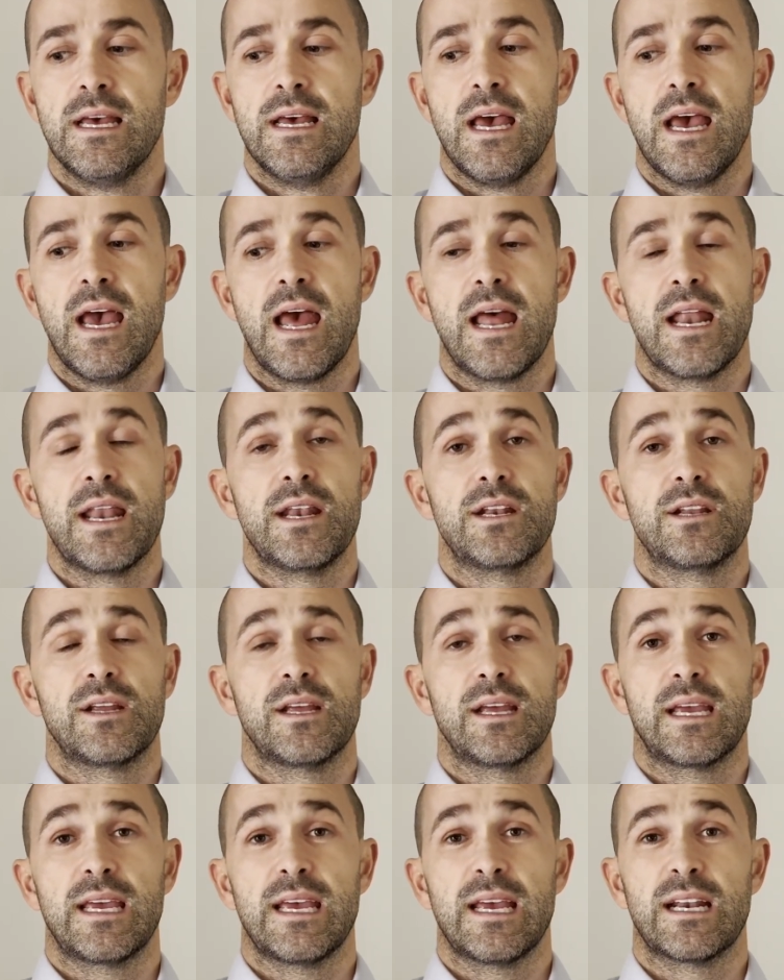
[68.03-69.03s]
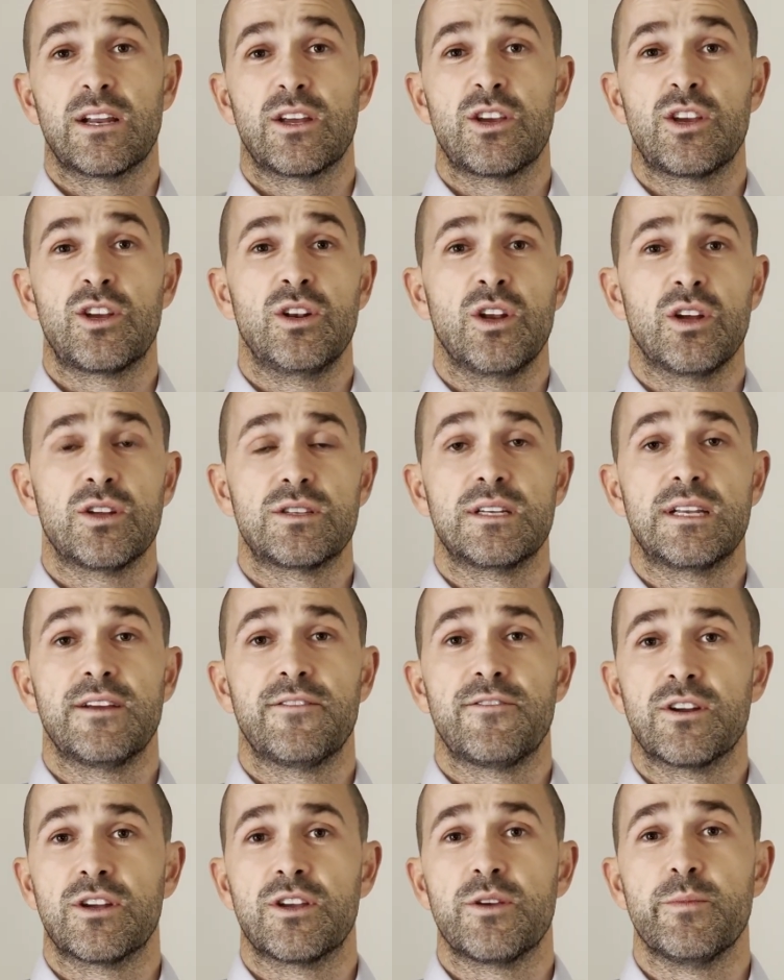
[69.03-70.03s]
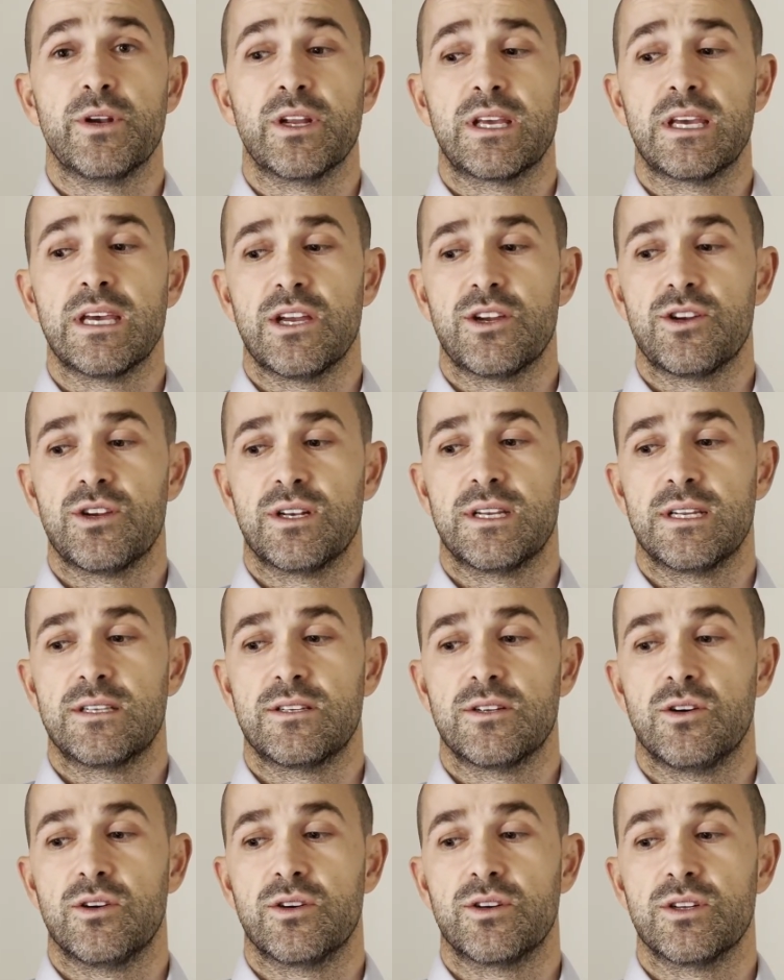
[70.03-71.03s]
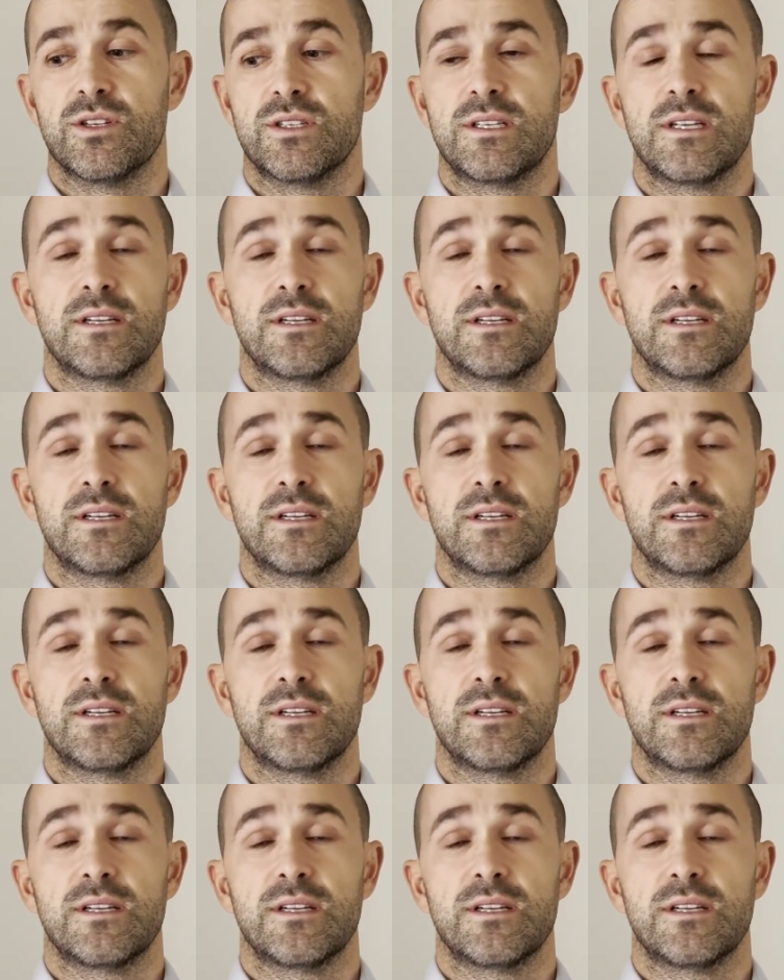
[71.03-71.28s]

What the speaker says: And again, lots of different communication disorders.